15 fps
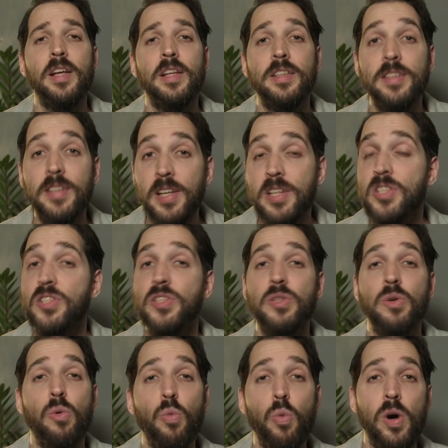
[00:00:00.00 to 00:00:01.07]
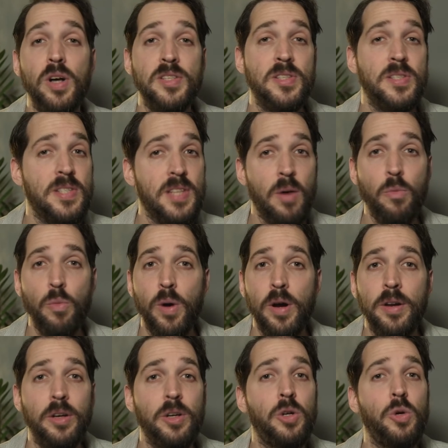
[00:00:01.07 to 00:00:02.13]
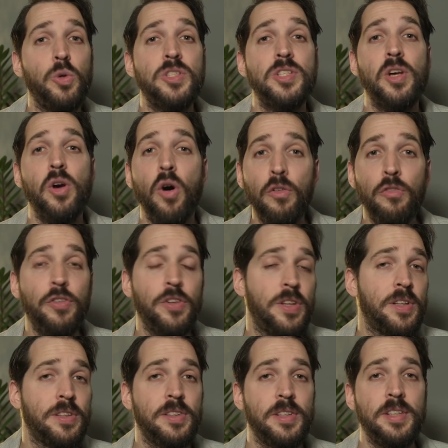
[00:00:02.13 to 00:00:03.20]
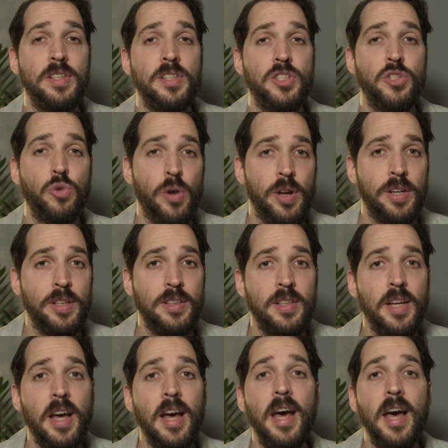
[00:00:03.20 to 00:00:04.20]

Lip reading: This was someone who is confident in its strength,